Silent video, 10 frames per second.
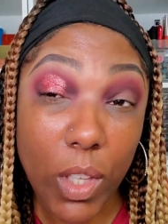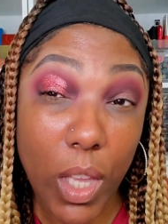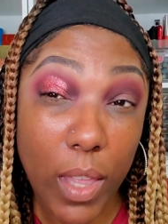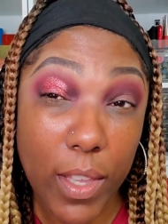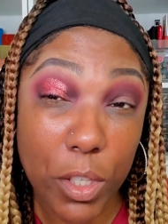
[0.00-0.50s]

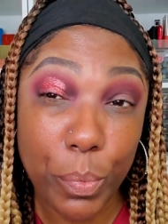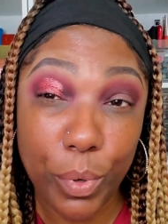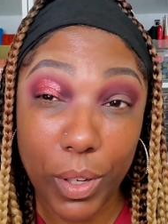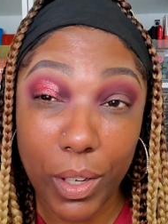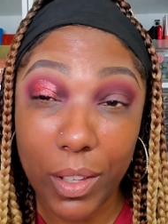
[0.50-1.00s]
Yeah, that's
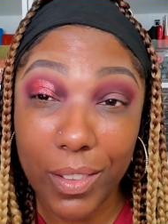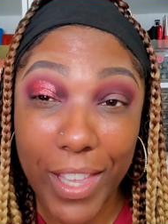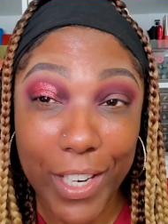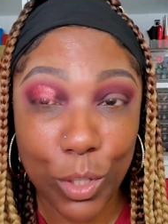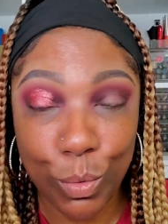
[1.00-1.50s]
pretty.
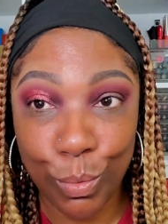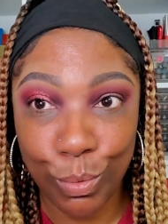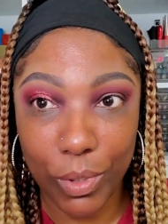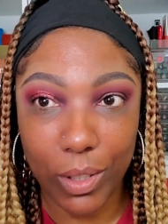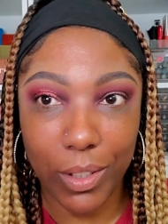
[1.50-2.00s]
That is
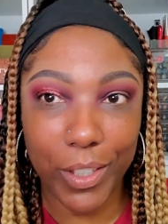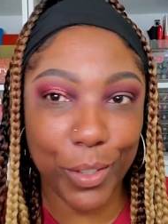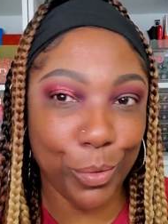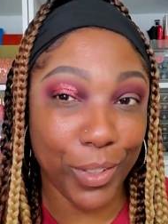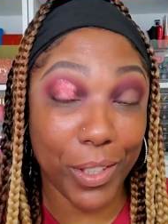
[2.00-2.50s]
really,
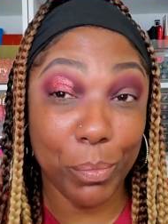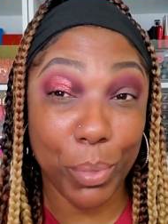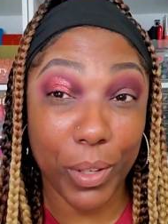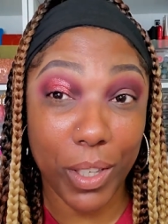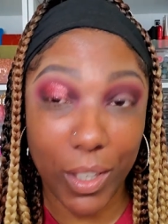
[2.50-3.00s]
really
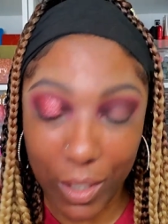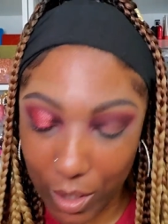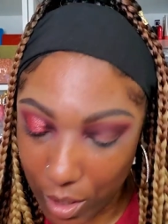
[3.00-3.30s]
pretty.